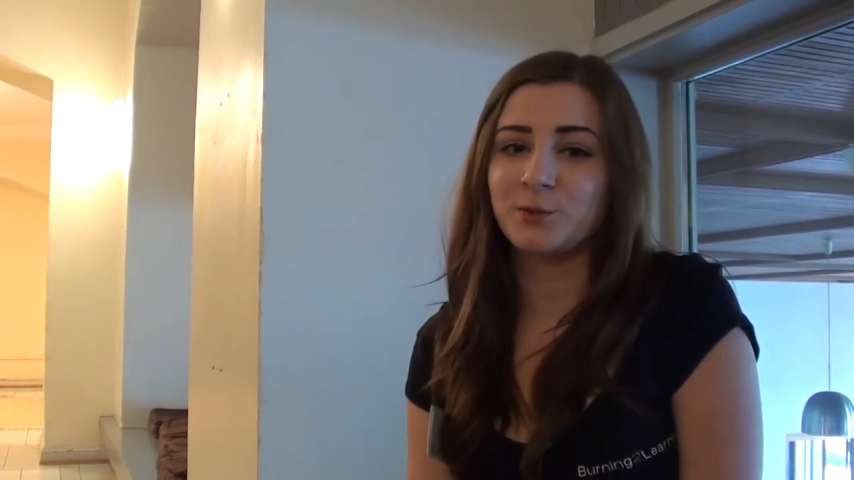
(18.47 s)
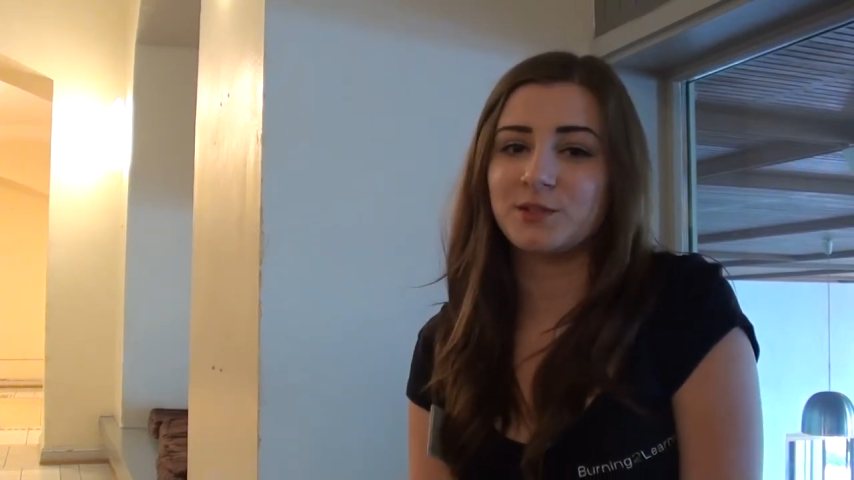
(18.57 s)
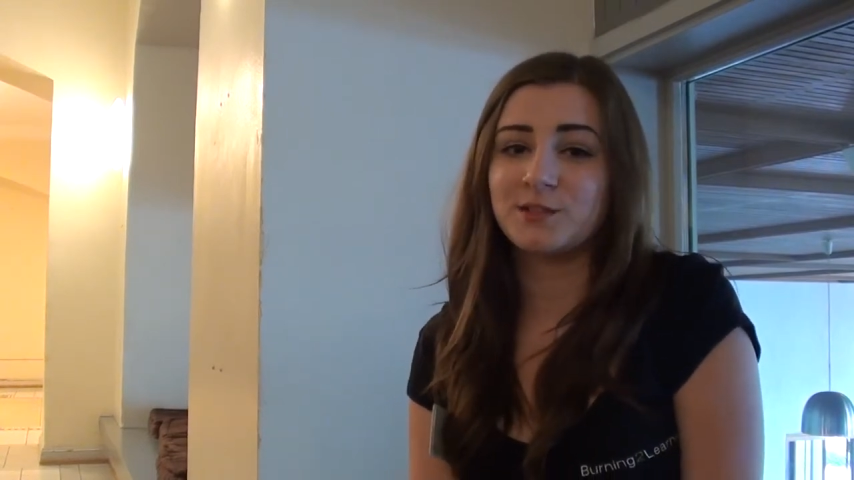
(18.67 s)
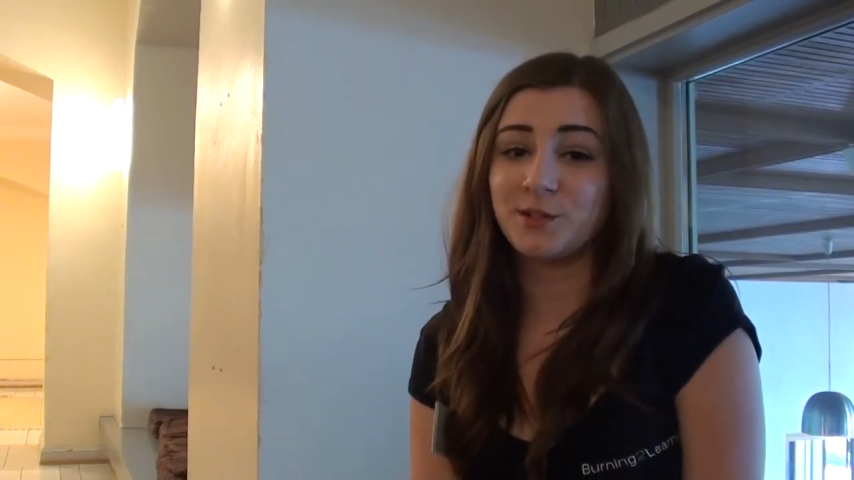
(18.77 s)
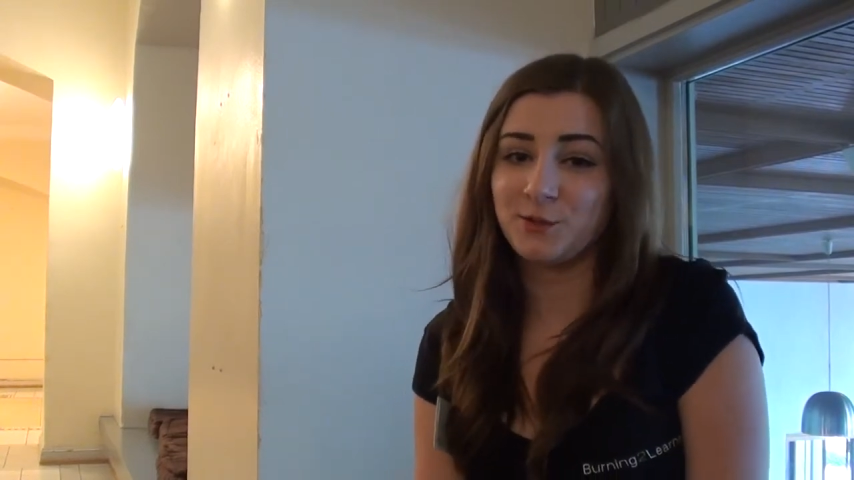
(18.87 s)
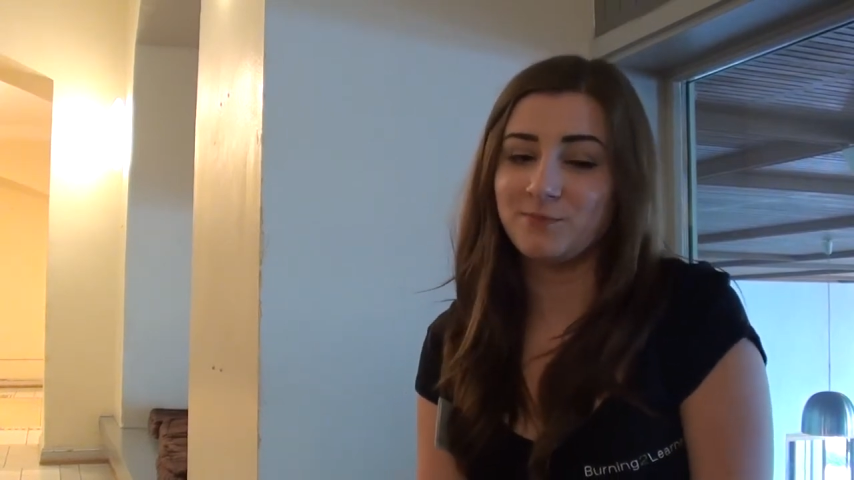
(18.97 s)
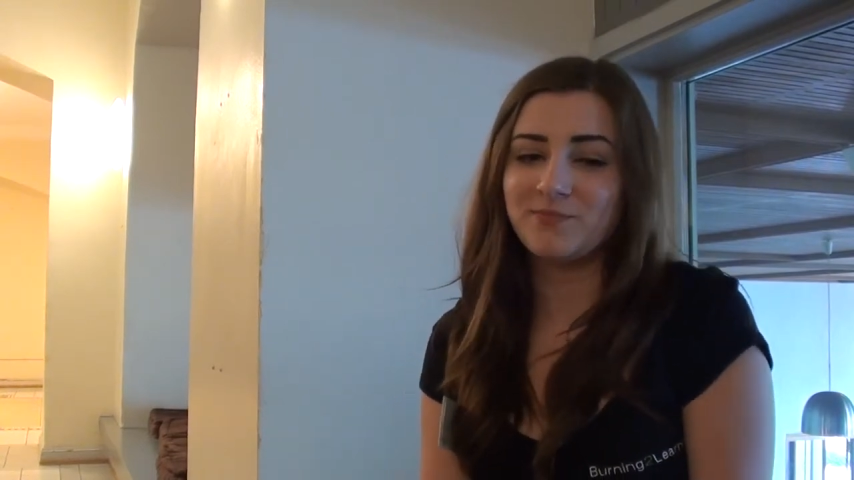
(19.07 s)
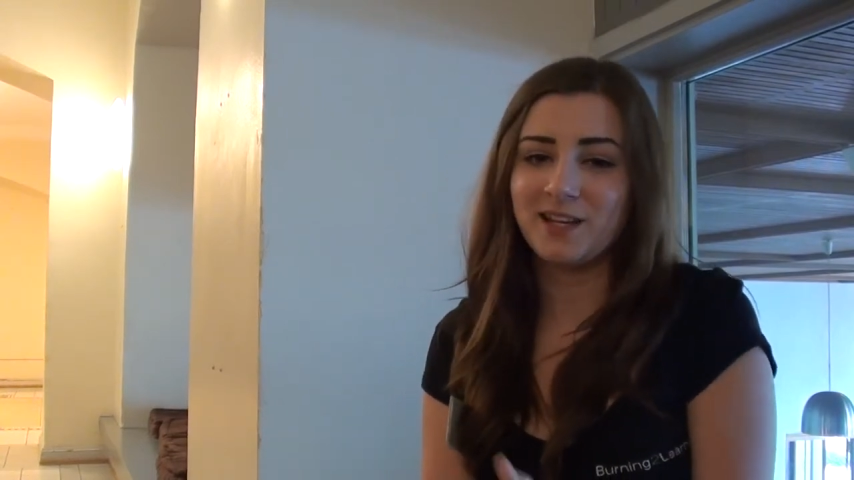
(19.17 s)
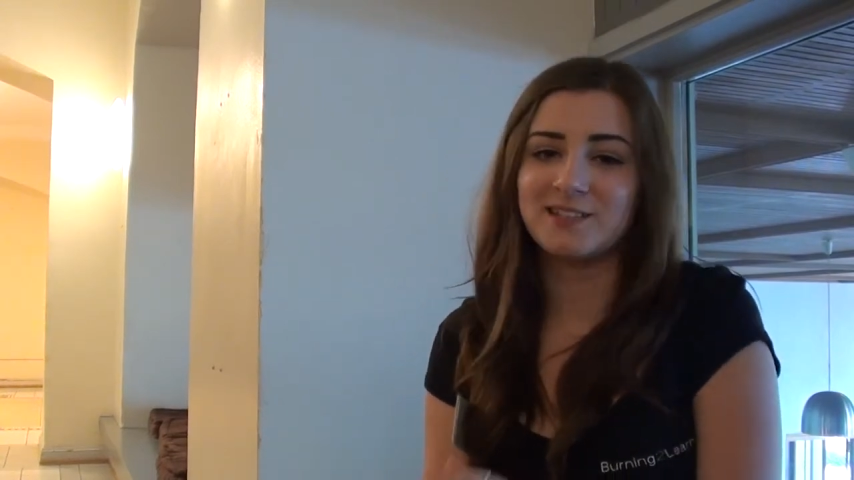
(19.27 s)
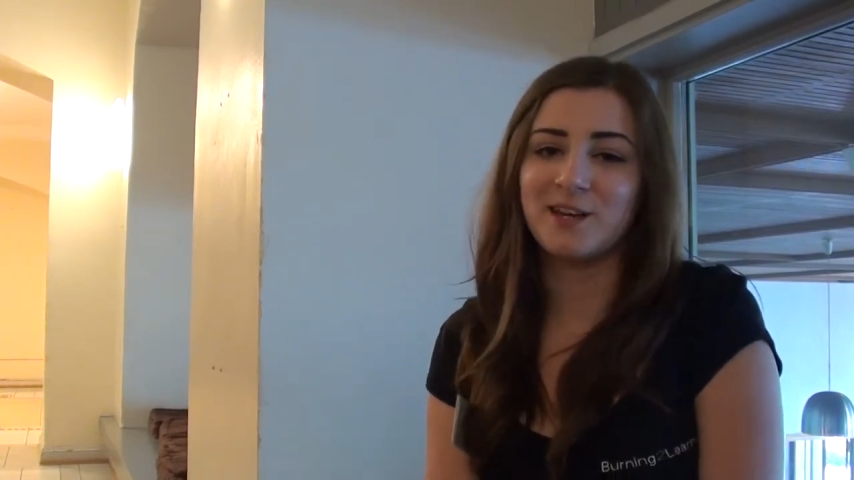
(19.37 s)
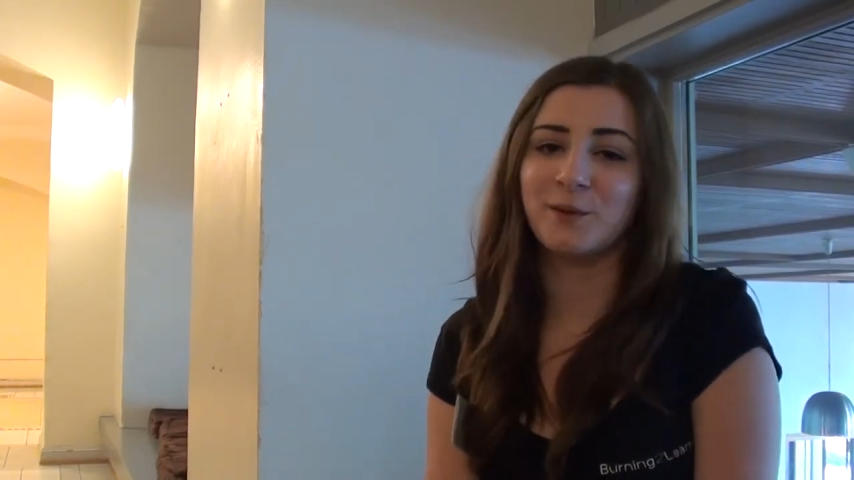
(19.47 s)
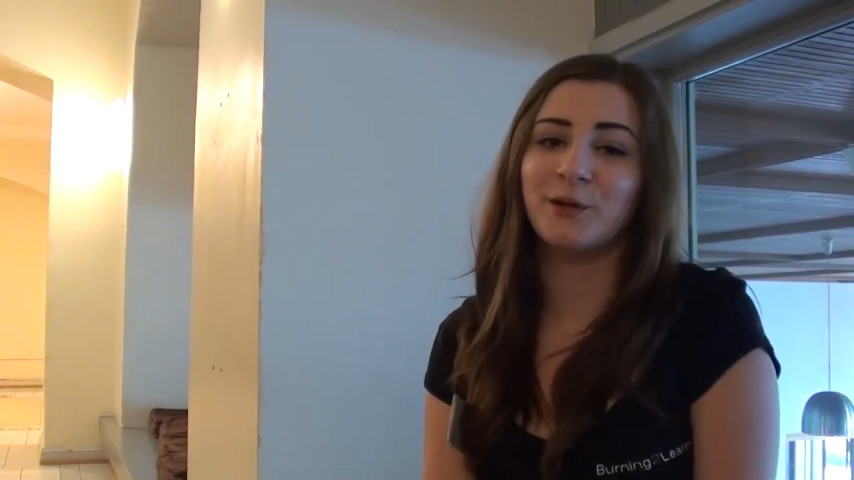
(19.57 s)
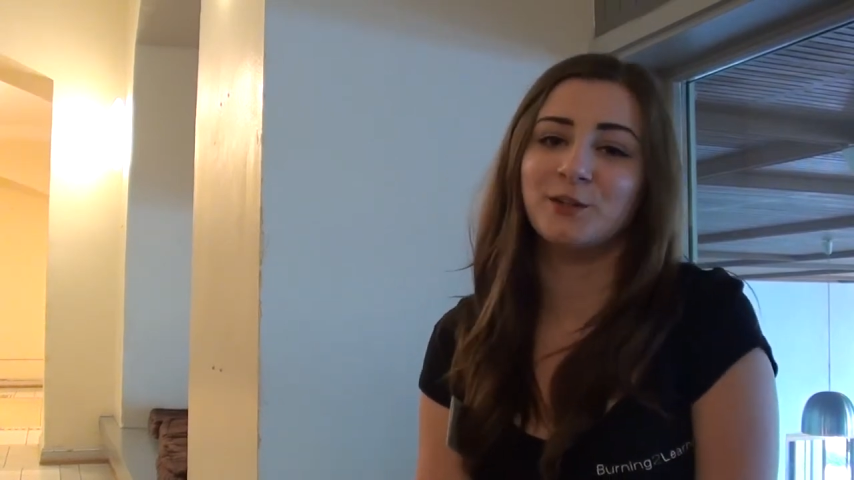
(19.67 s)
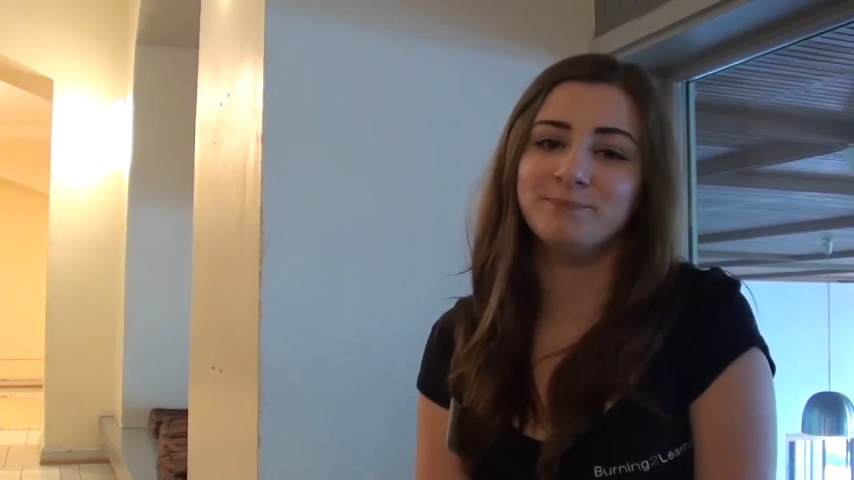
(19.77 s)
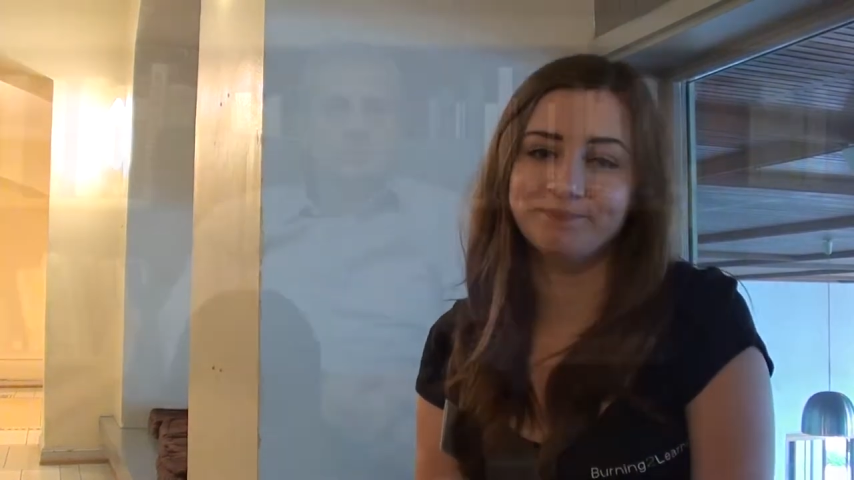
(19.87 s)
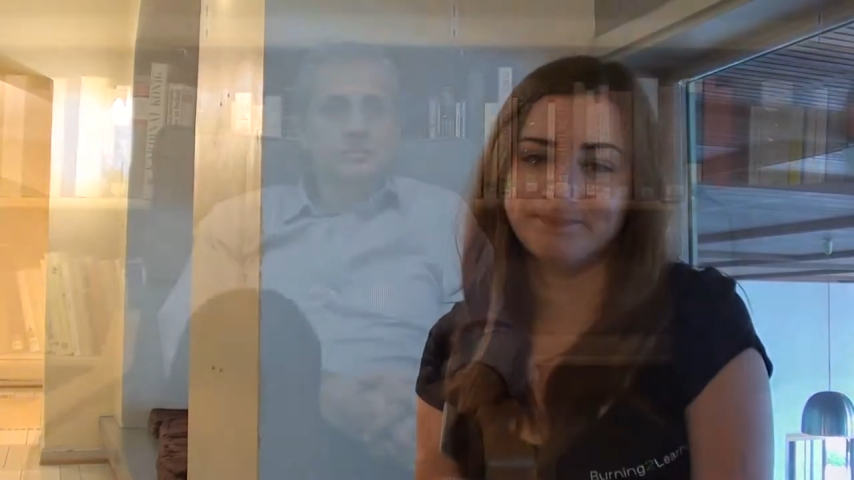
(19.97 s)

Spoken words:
So here's how we got on.